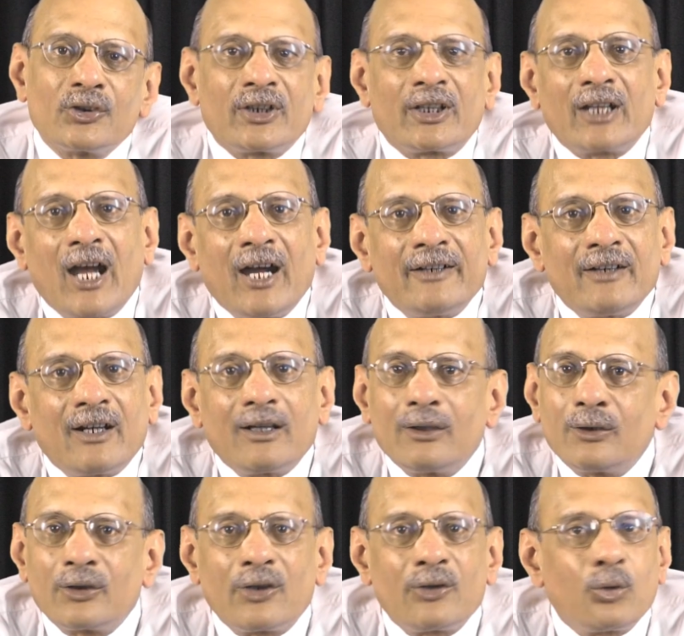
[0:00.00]
or an IRA
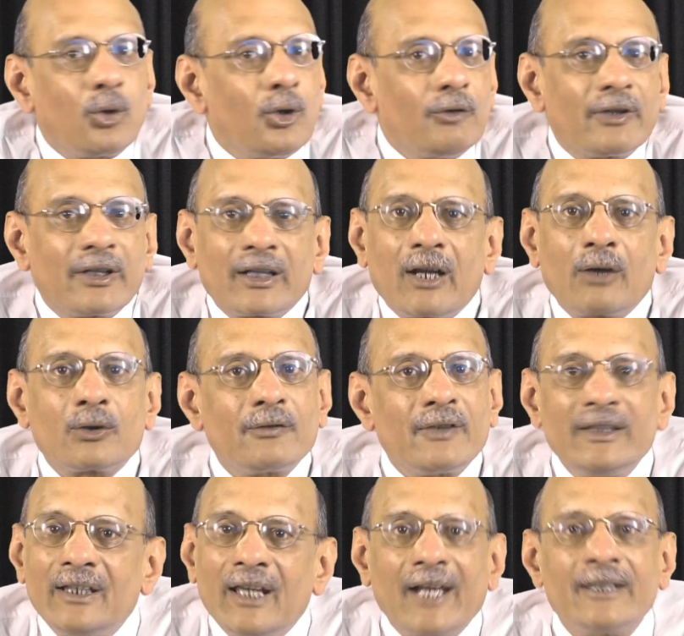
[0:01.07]
or a rollover account of
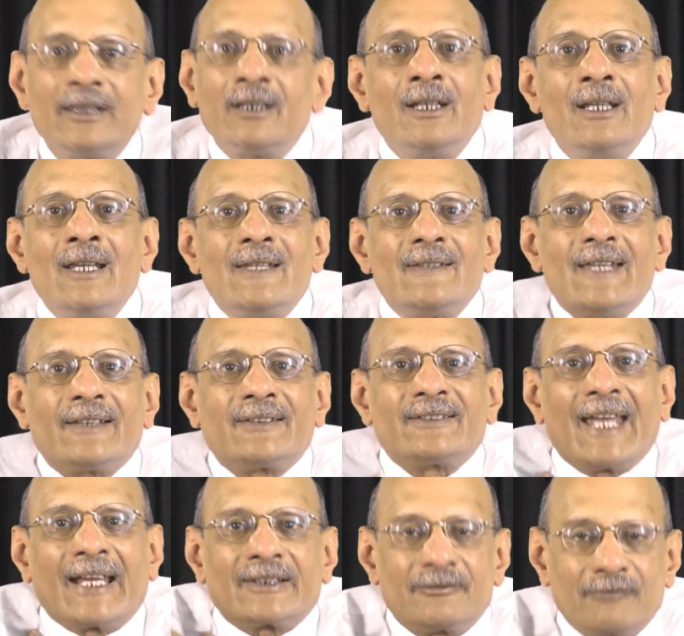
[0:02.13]
any kind, that's
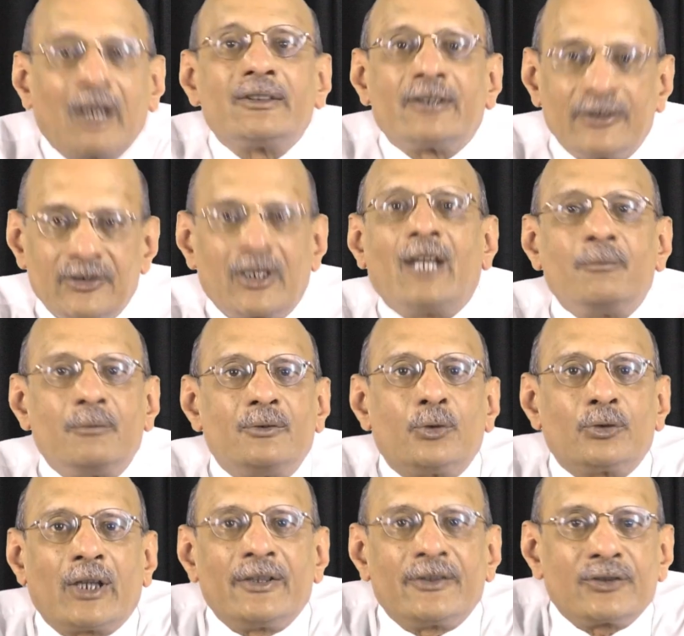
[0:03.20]
tax advantage, and
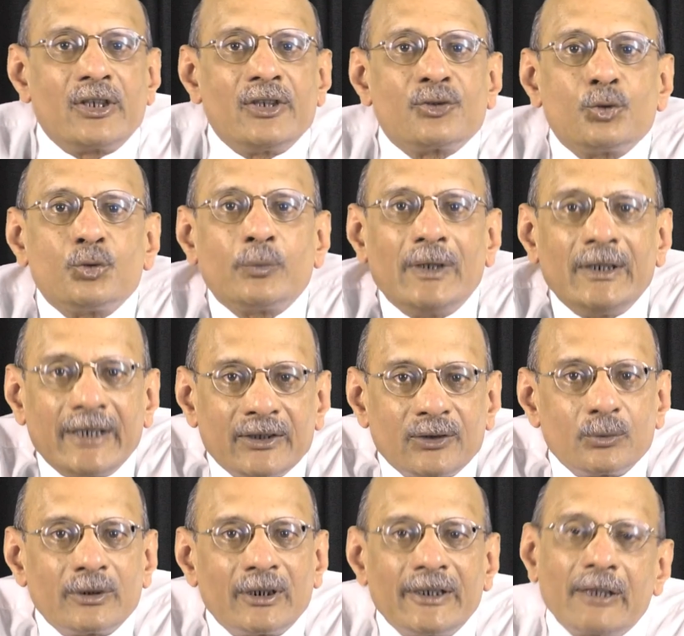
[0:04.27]
those are issues we'll get
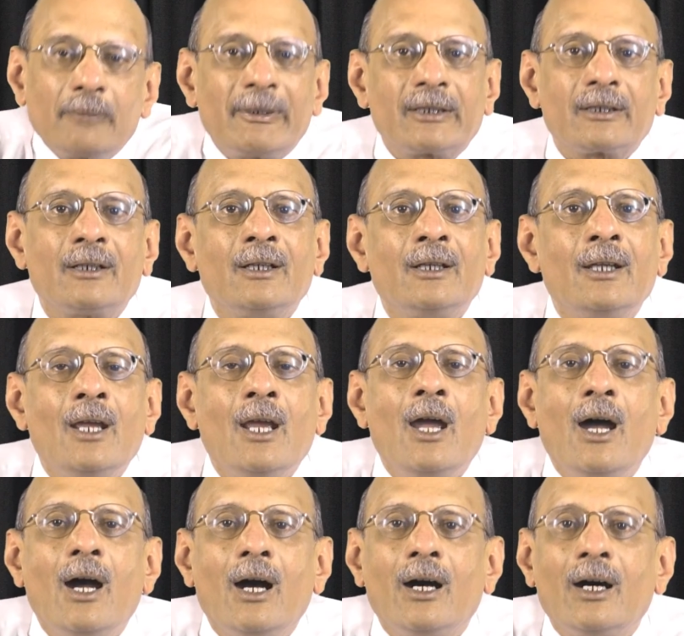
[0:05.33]
to in a little bit,
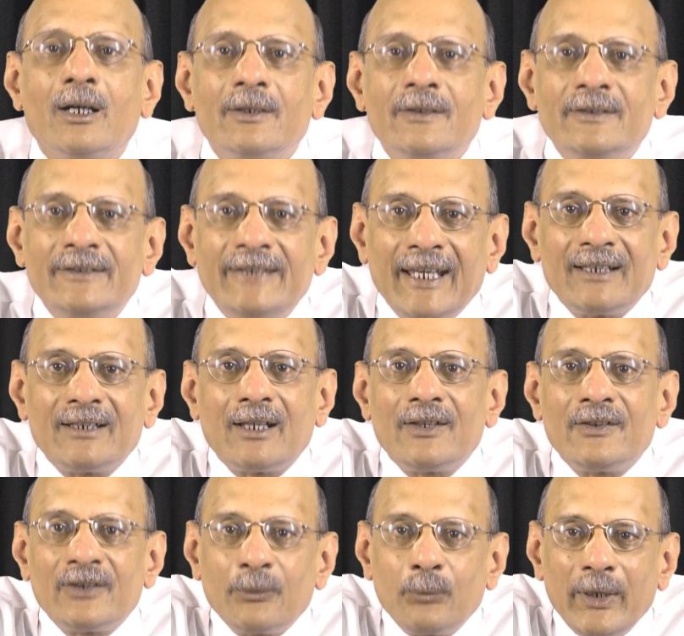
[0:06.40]
then
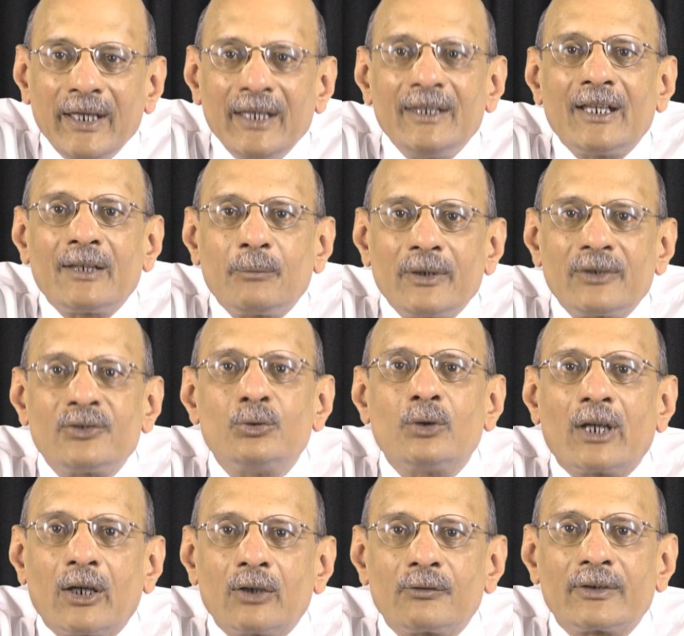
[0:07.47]
the way that which you
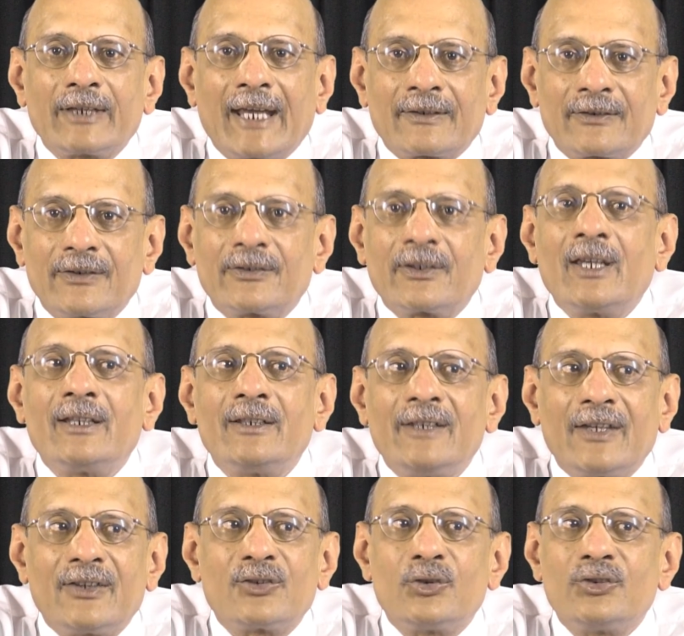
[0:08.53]
account for taxes
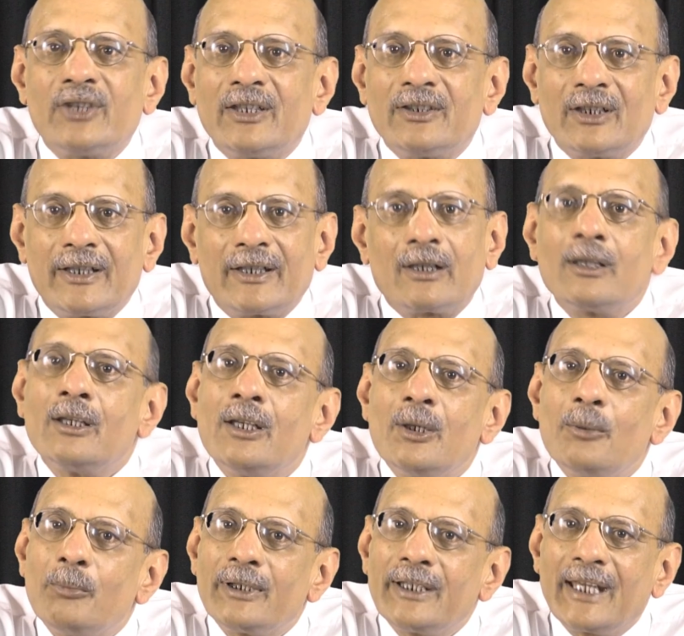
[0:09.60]
tends to change a little.
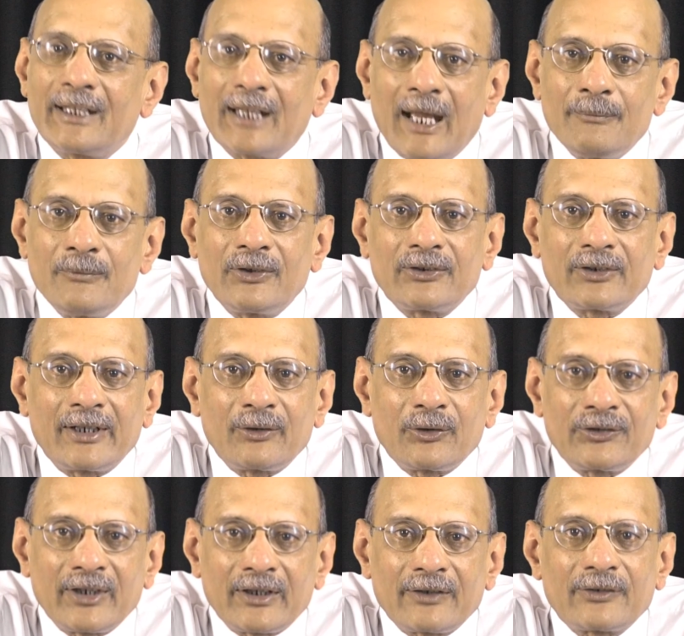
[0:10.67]
But again, I'm just trying
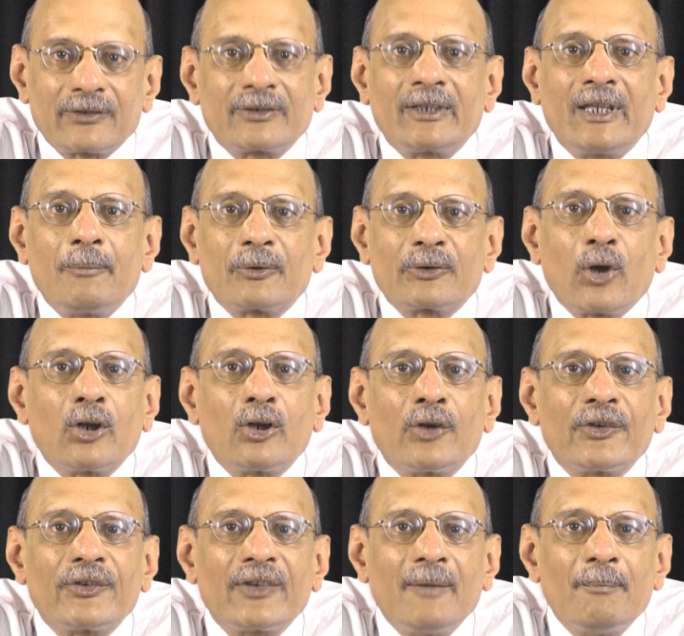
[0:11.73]
to keep us all on
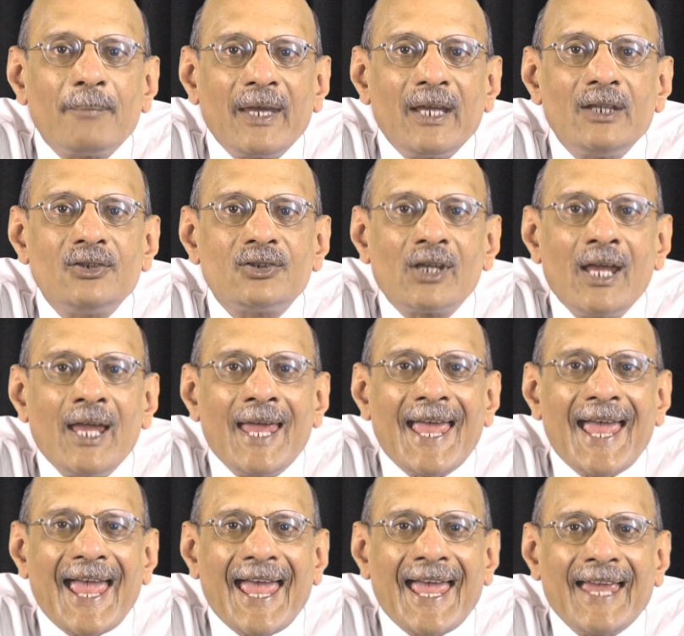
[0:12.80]
the same page
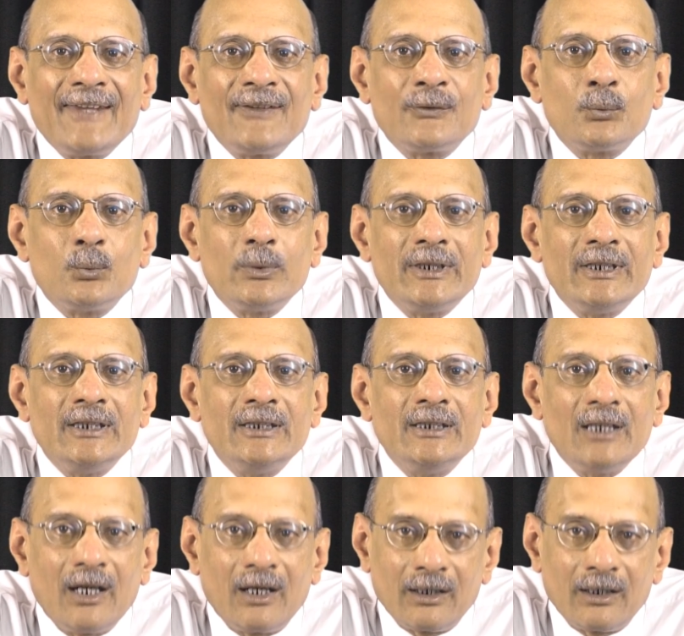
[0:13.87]
as we